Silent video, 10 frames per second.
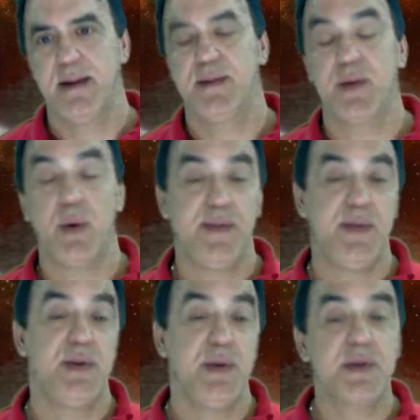So if you
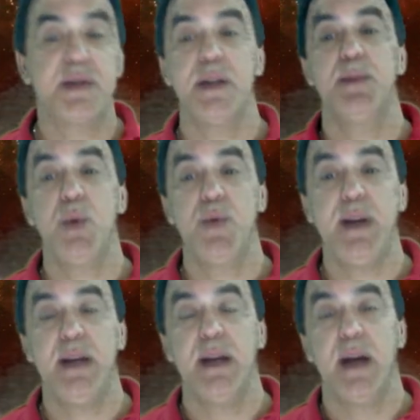do see the
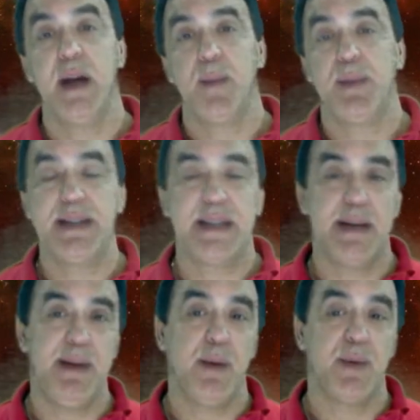movie, please hit
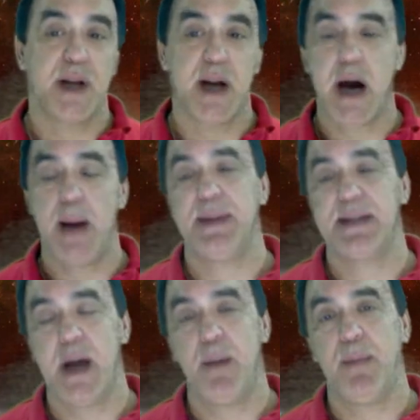me up with the comments
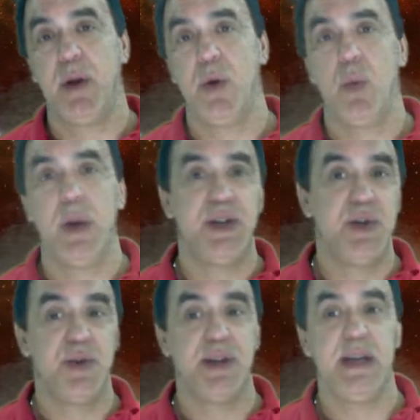down below. What did
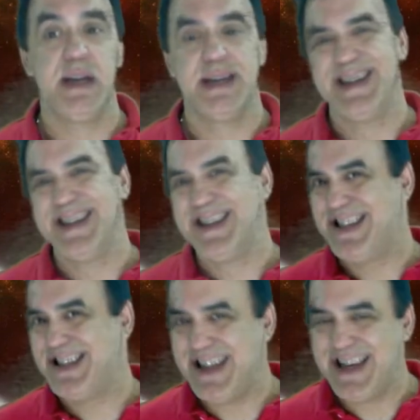you think?
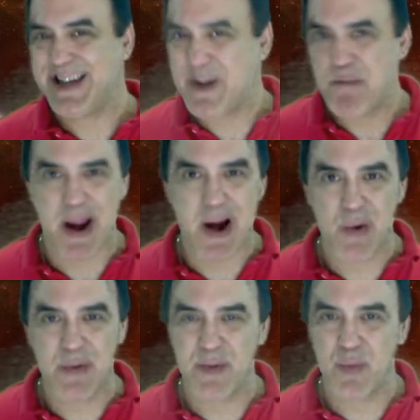Did it compare
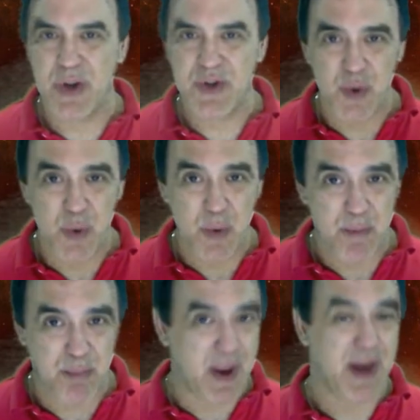with the original
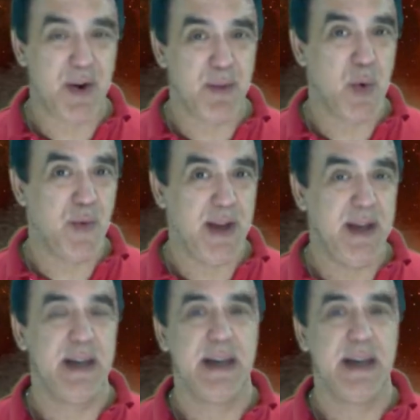Predator movie?